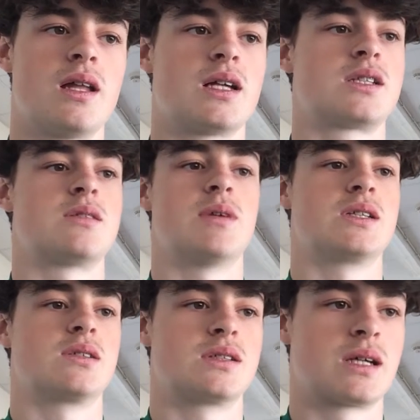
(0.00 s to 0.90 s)
That's the
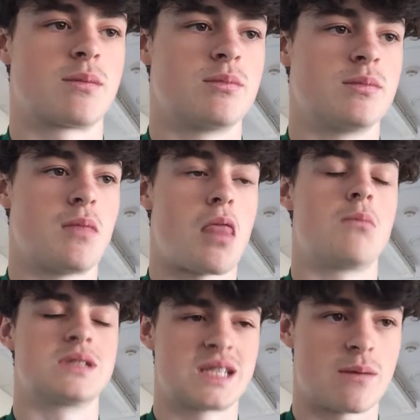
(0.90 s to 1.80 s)
base of
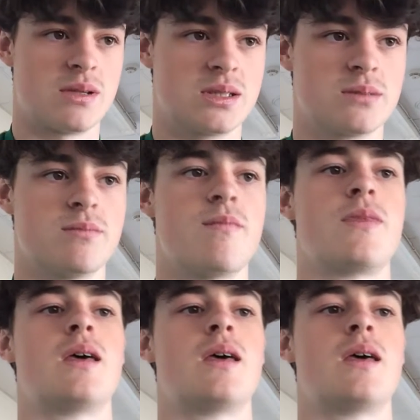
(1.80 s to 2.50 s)
metabolism.